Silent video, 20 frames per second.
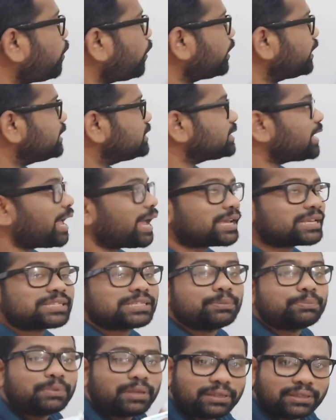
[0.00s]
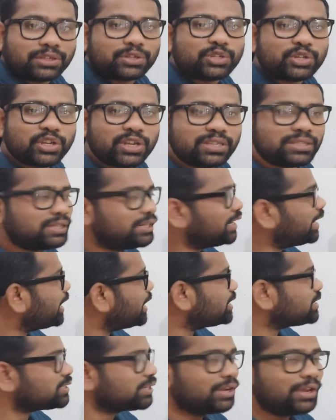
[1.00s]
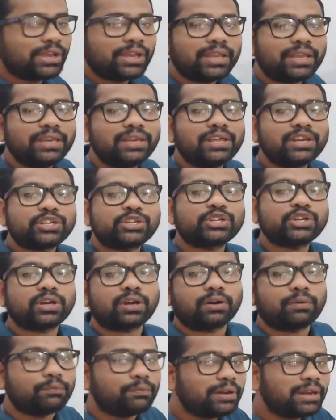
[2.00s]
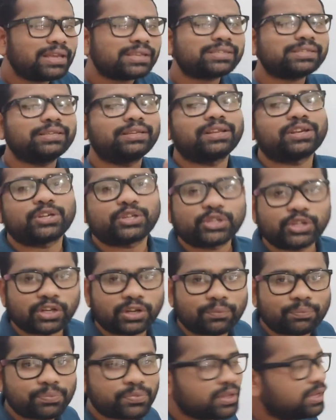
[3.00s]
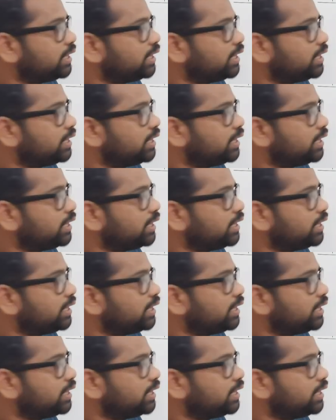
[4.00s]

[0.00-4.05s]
body is accepting the change, it has inertia, less inertia.